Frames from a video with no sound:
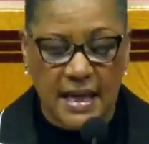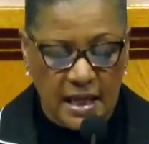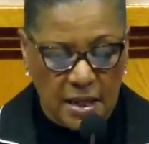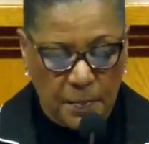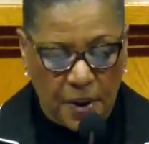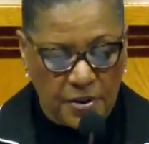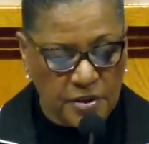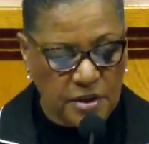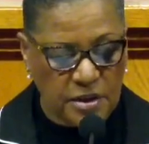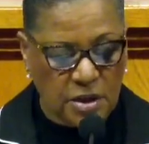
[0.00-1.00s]
any
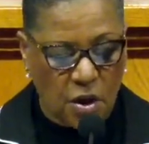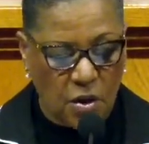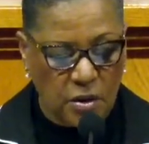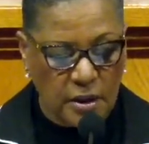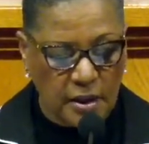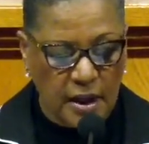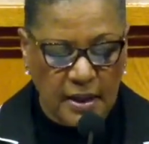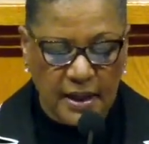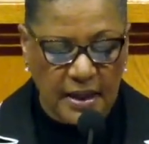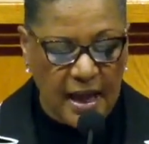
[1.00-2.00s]
person's calling
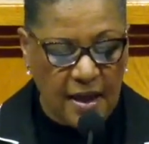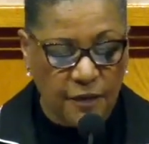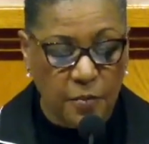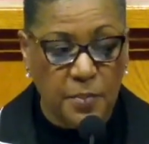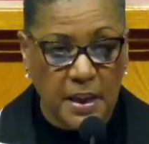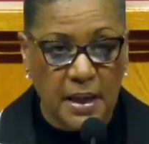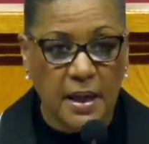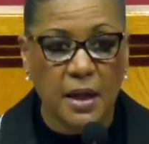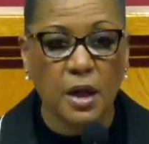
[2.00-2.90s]
can ever be.